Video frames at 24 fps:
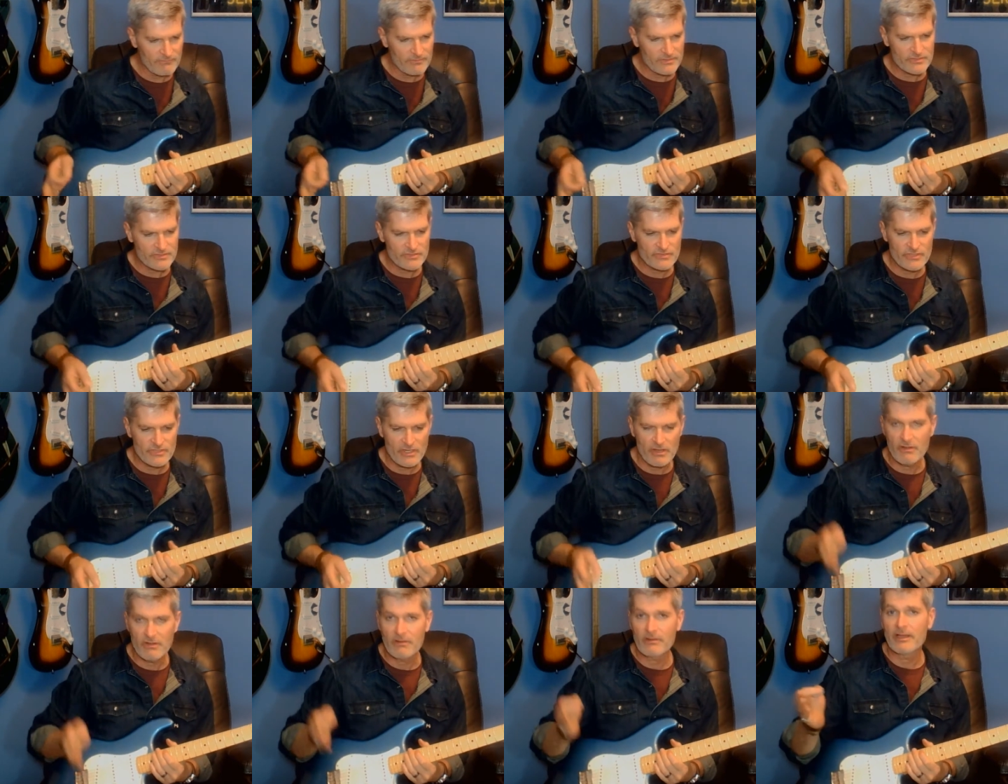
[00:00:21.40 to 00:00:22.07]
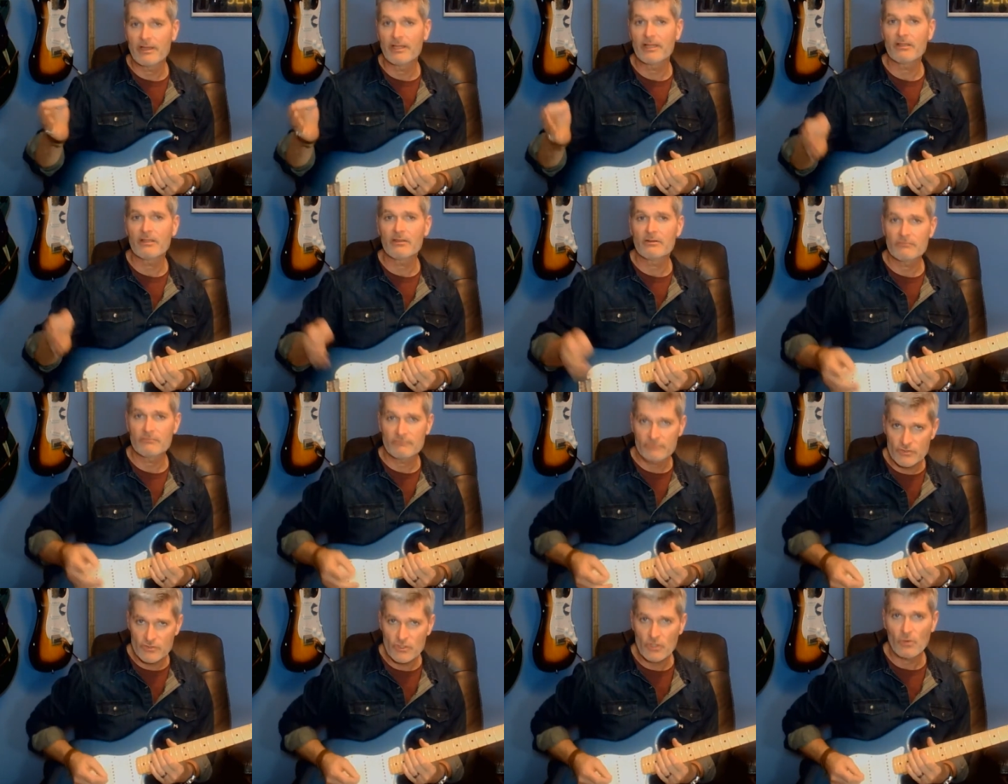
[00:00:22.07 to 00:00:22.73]
this song. I
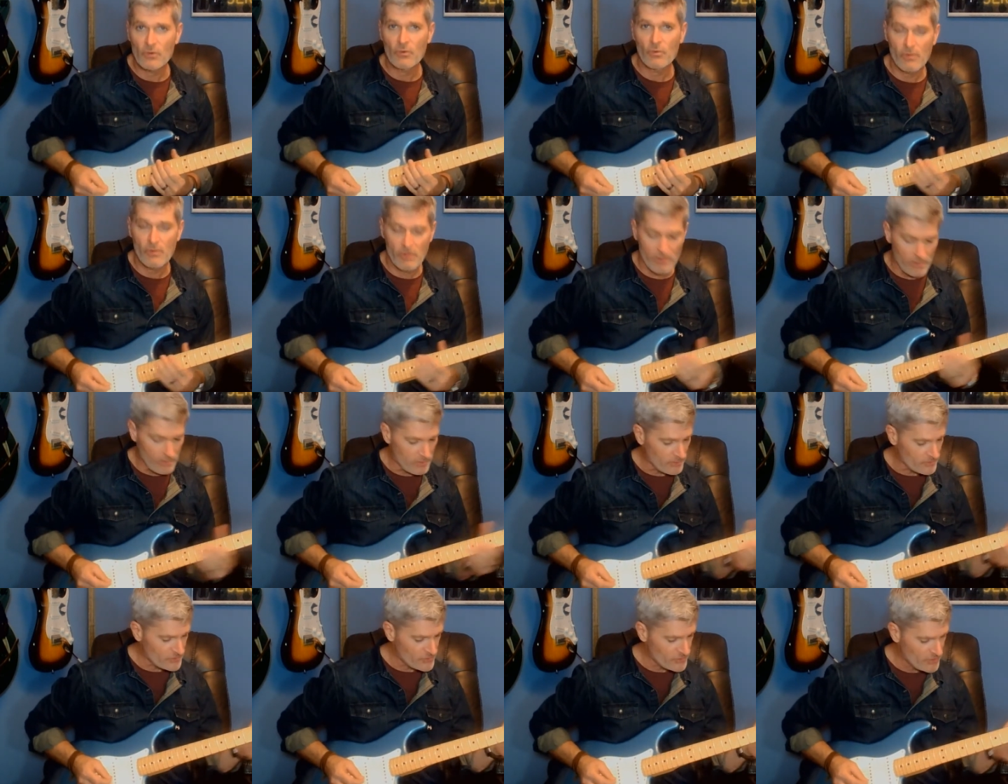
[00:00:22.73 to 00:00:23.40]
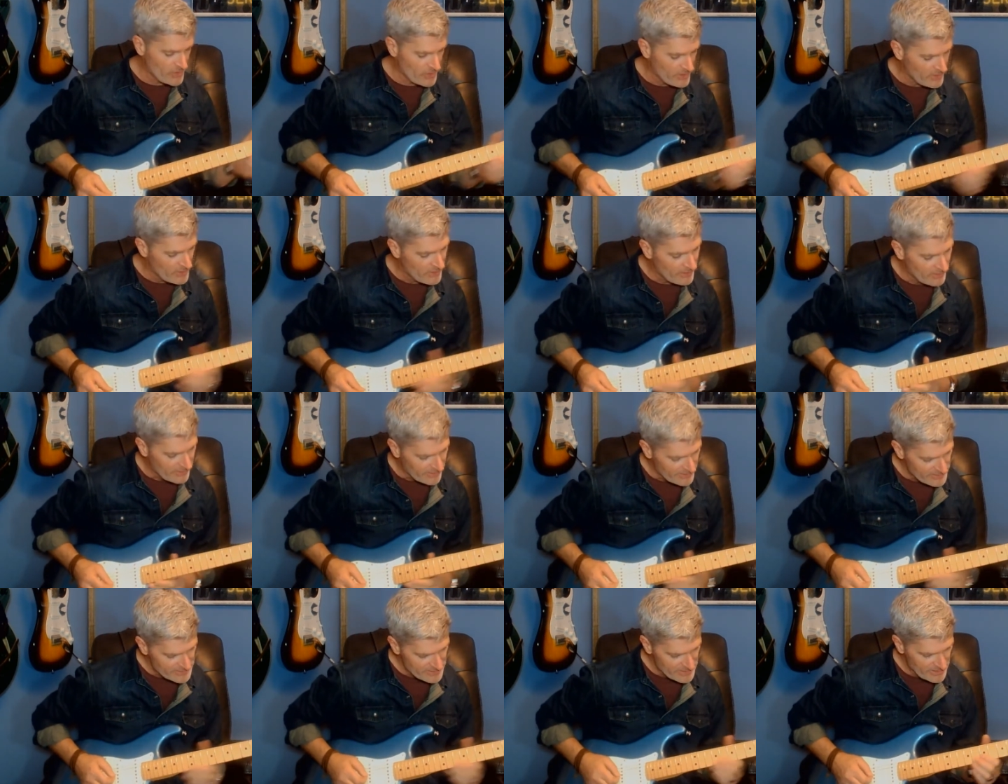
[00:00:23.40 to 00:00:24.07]
love Joe Walsh.
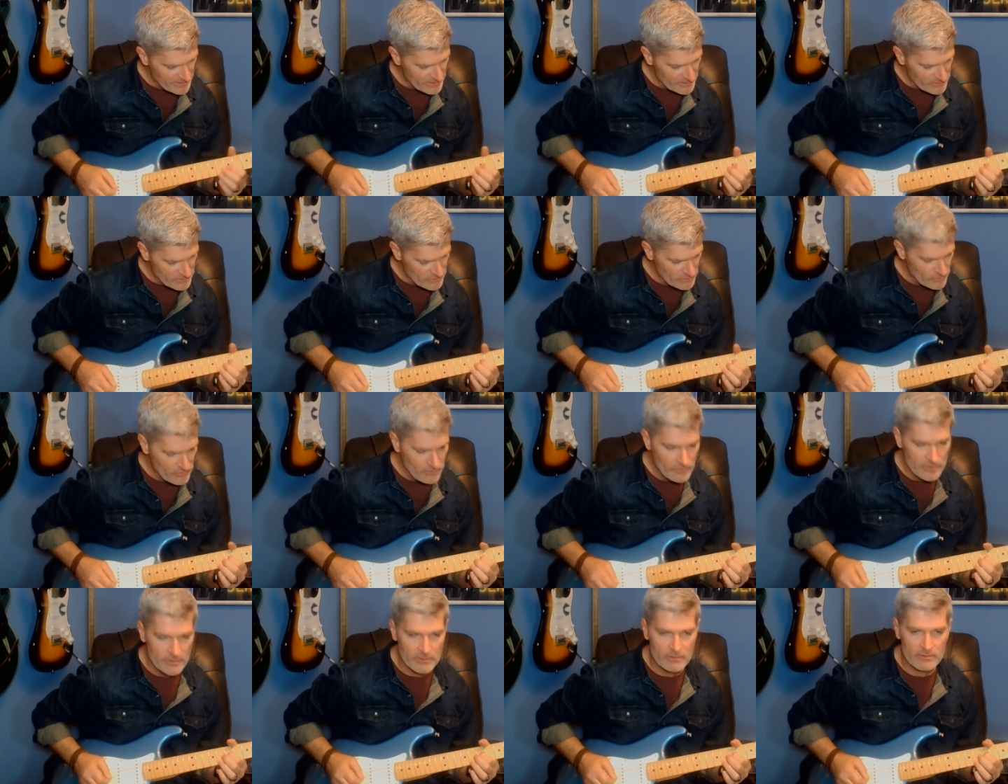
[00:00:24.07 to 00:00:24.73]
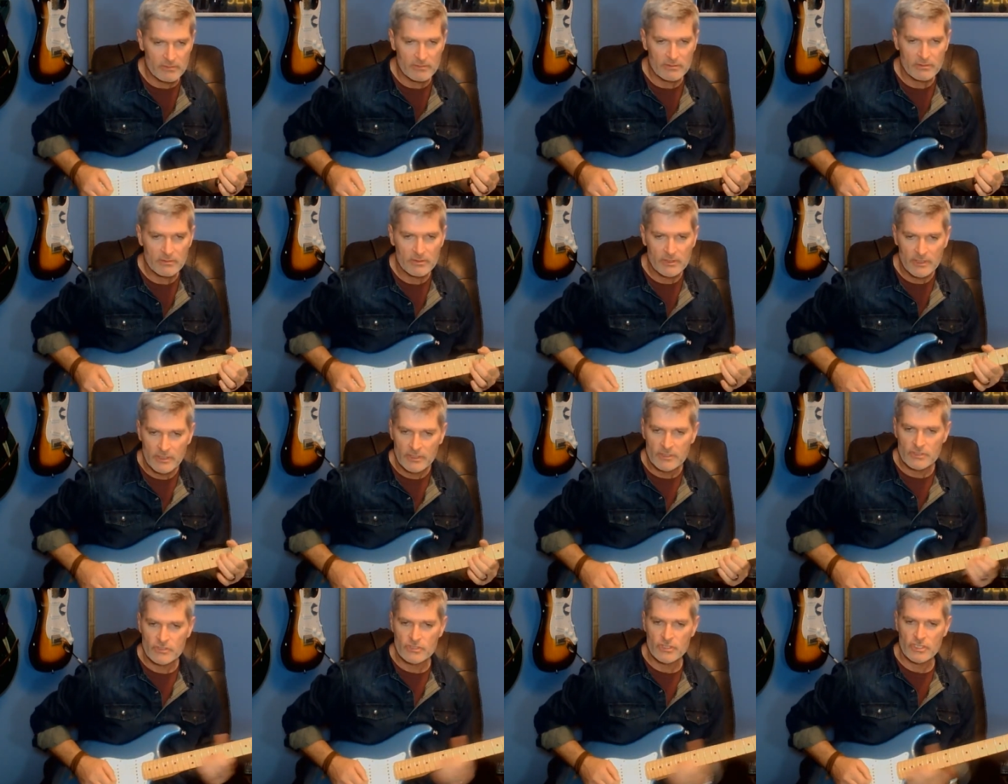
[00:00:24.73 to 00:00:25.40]
Let's get to it.
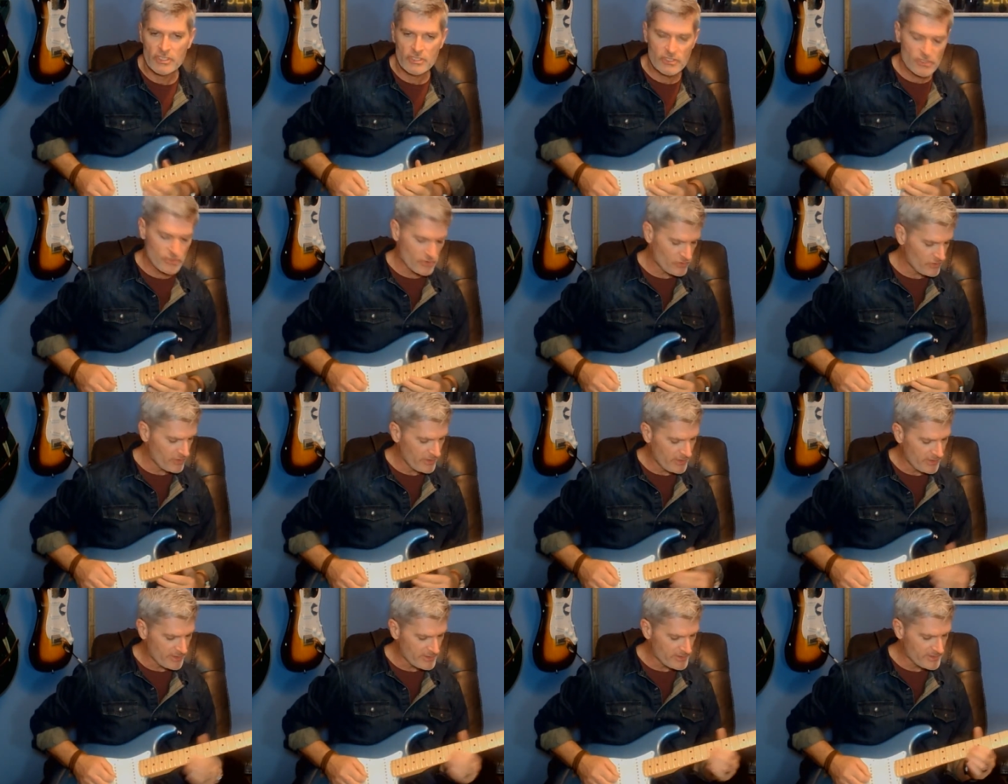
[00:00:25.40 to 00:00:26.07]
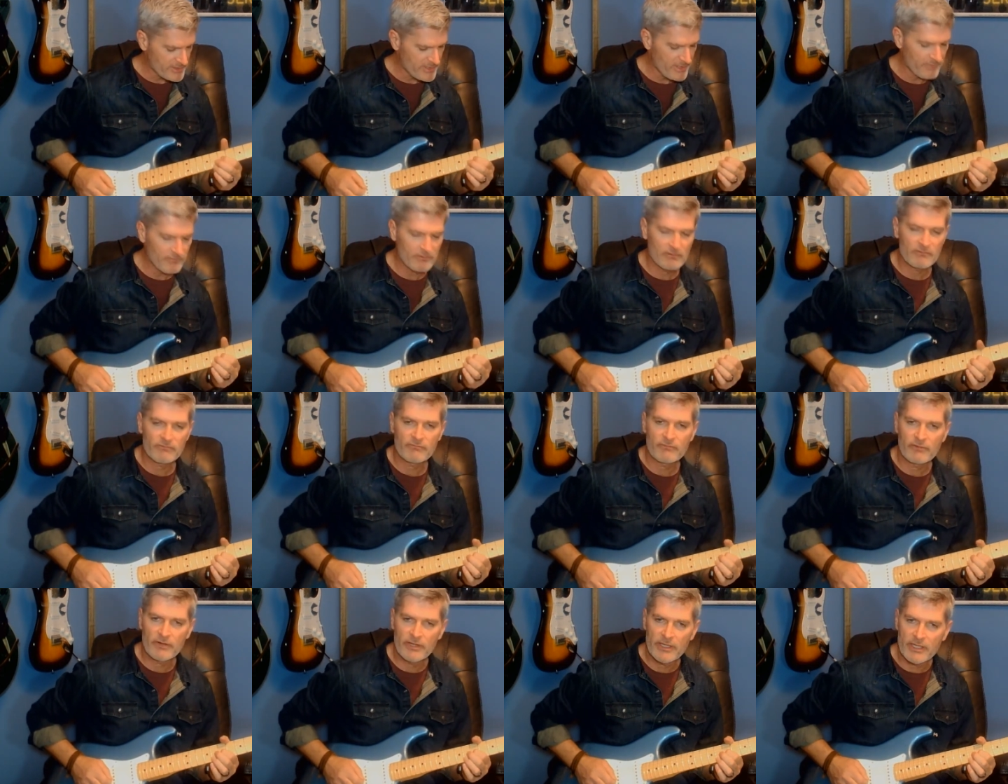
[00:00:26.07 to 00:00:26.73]
G string, 7th
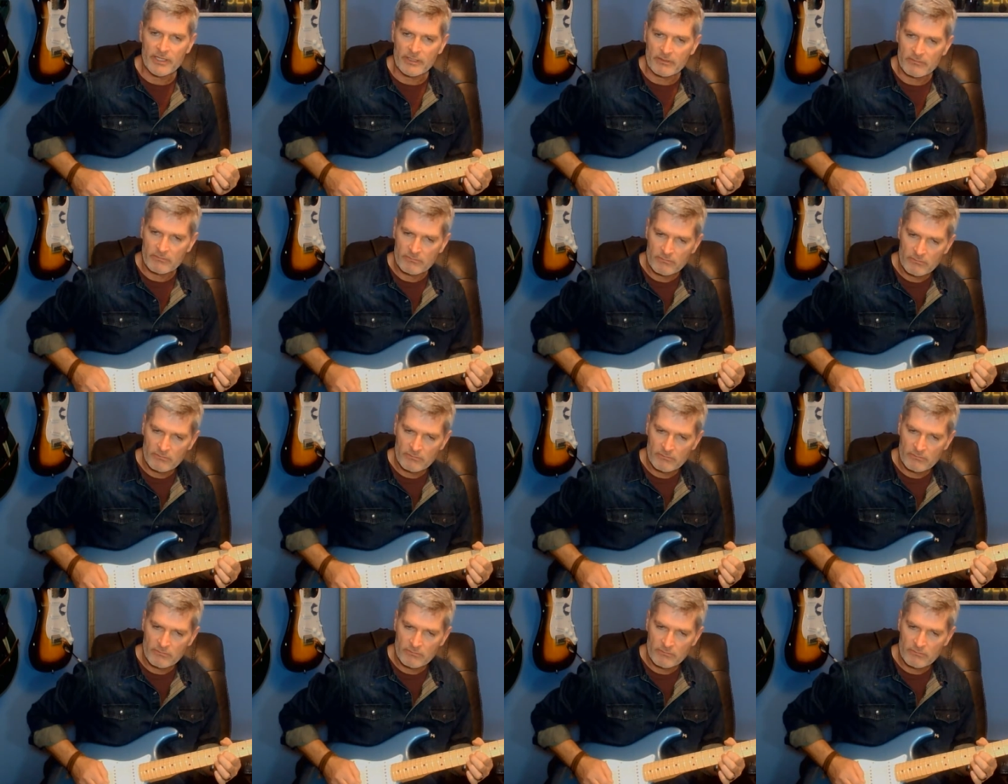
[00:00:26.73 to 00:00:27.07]
fret.